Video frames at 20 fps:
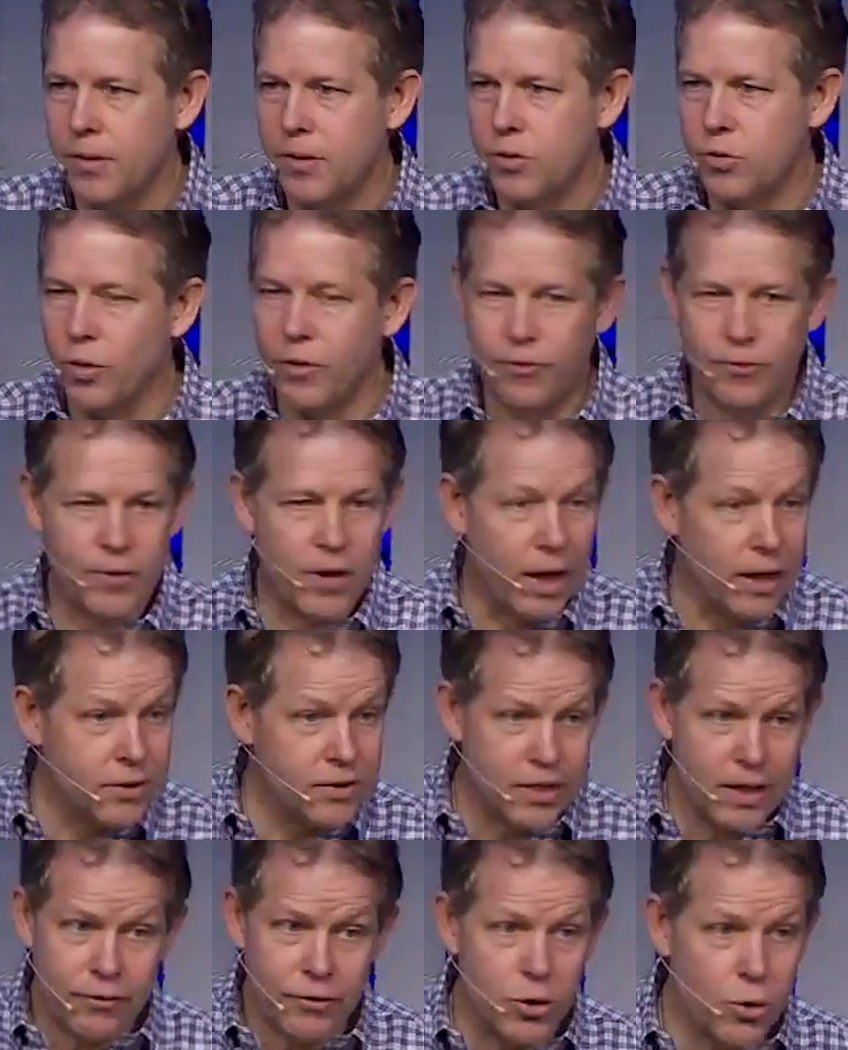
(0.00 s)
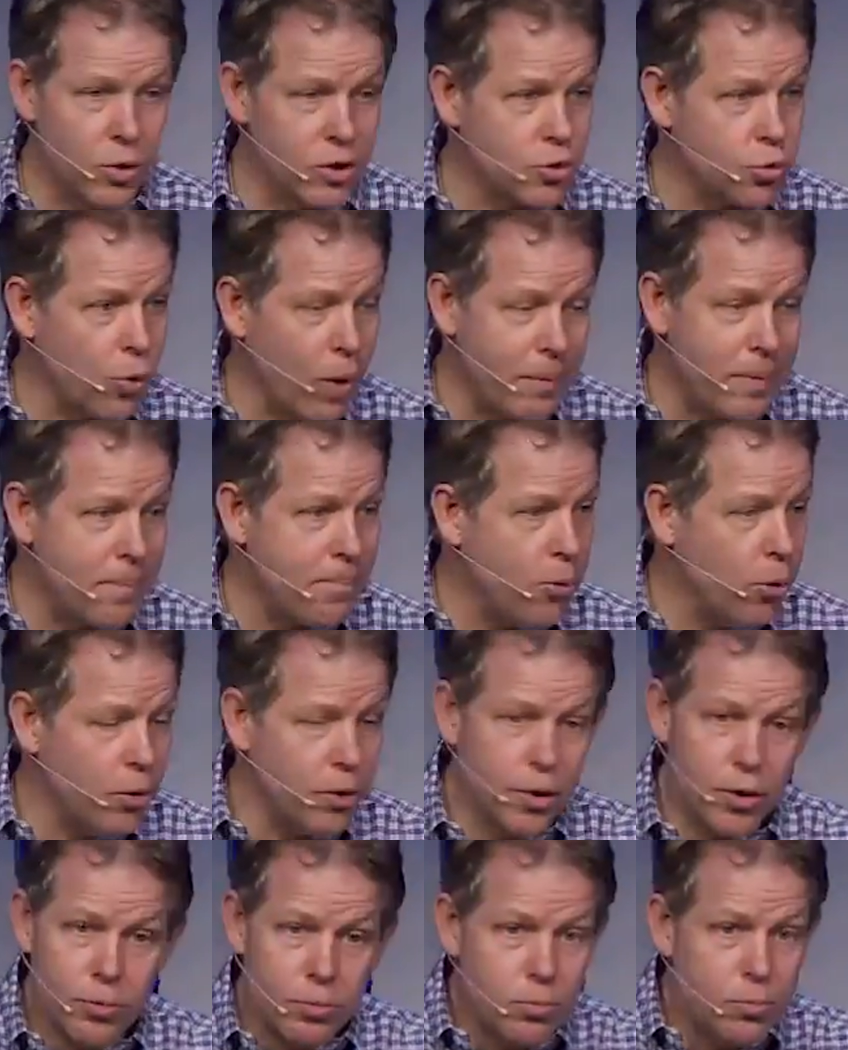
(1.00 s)
So if God's given you a swimming pool,
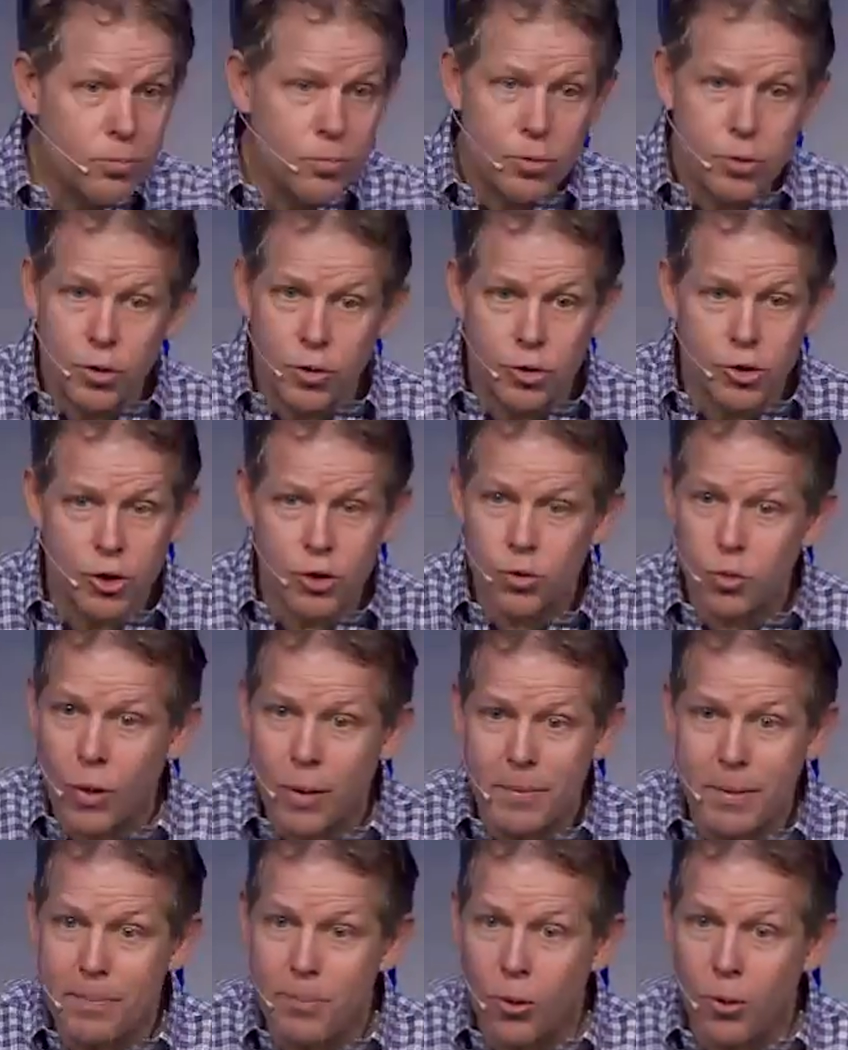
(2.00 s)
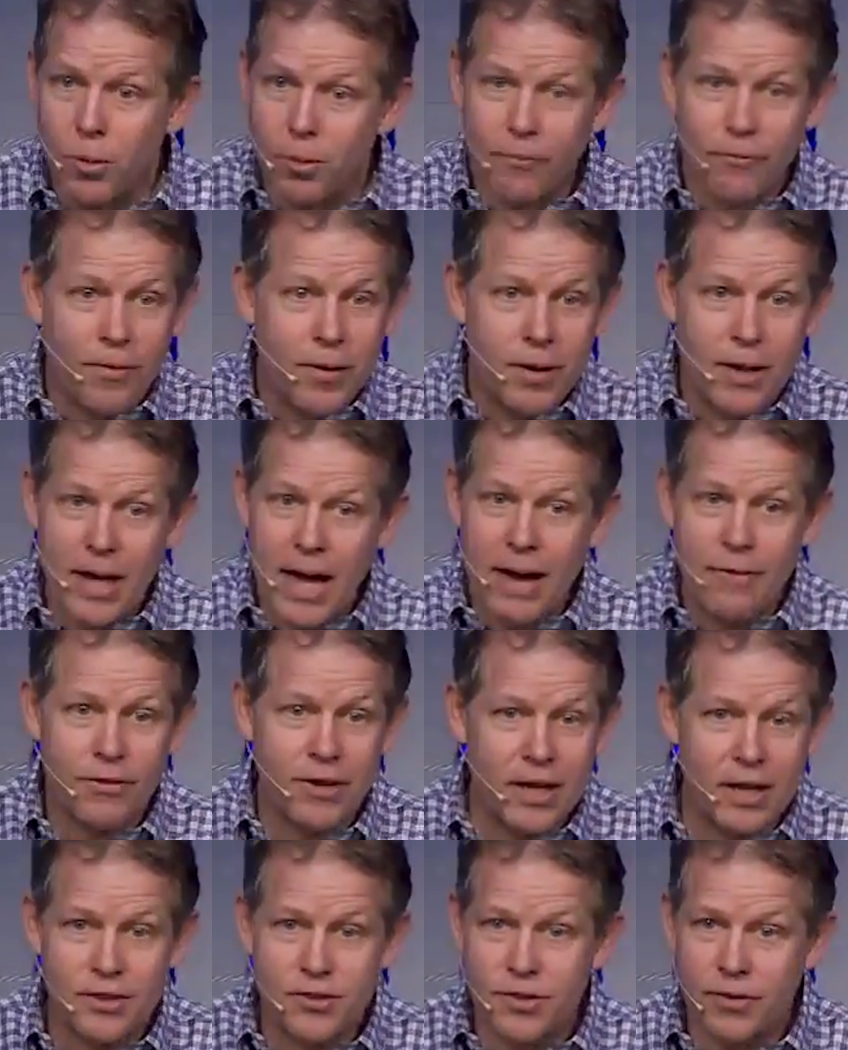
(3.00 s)
you use your swimming pool and have
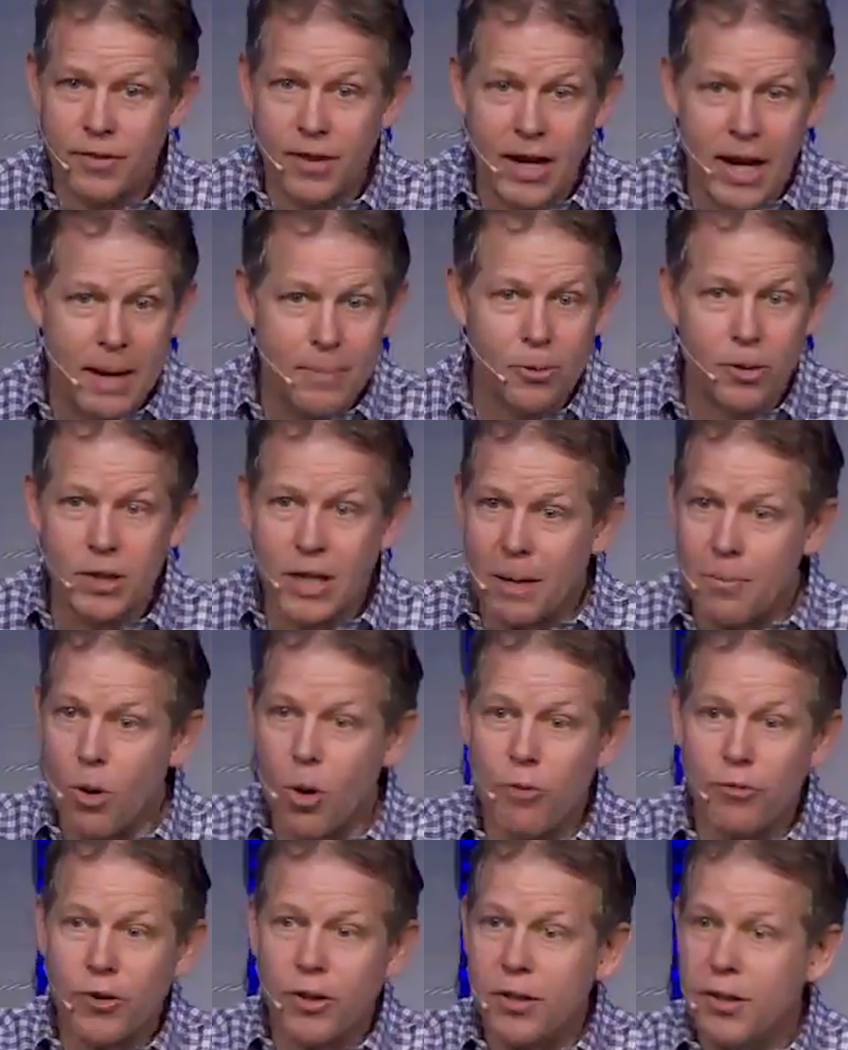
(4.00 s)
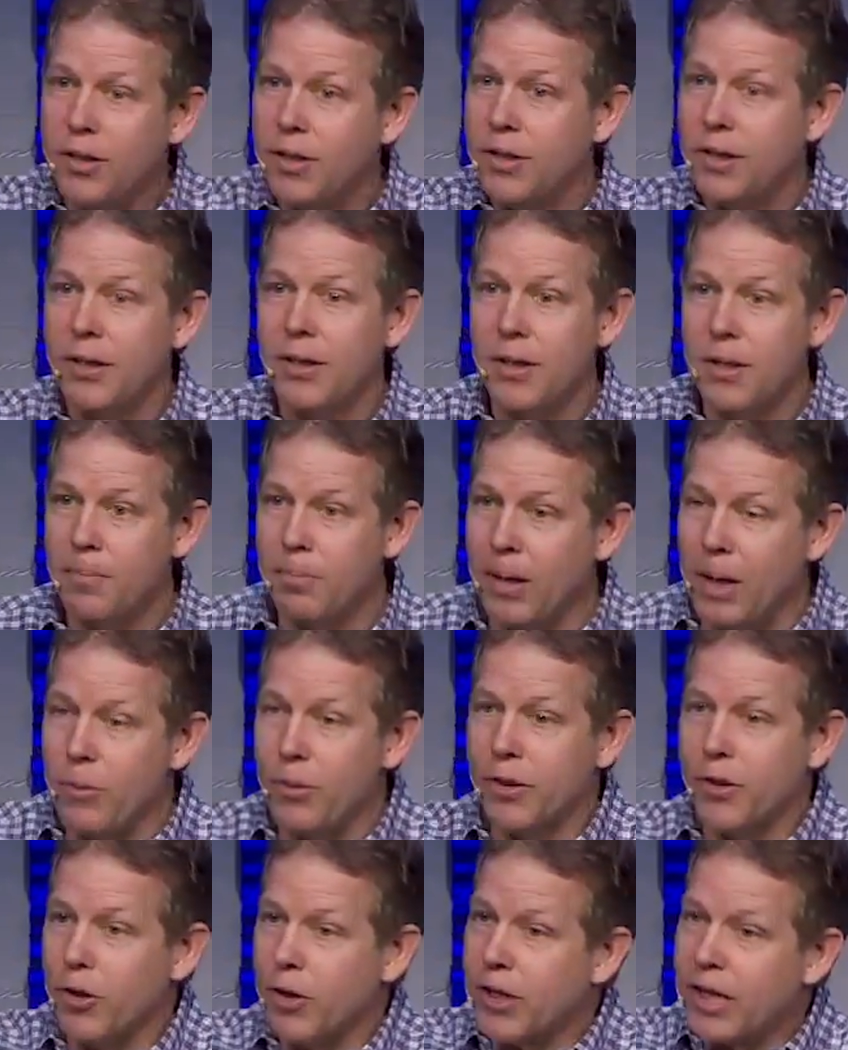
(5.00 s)
kids in the neighborhood come over, play
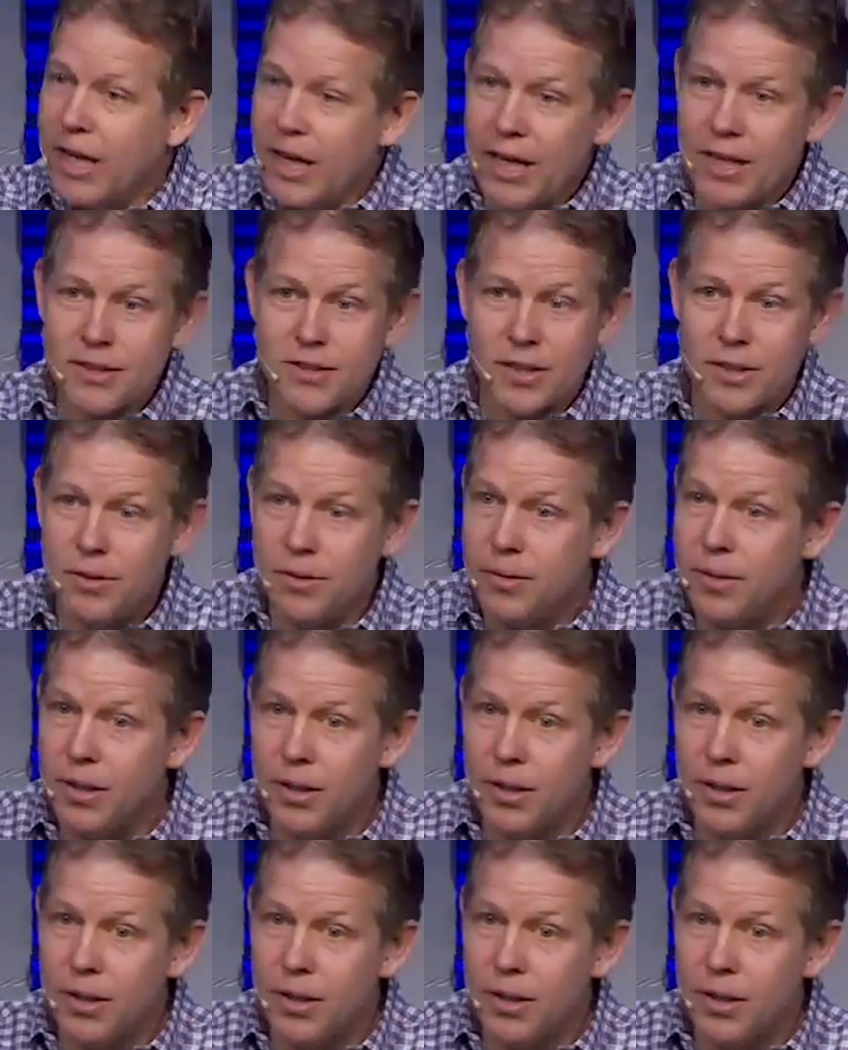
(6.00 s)
with your kids, and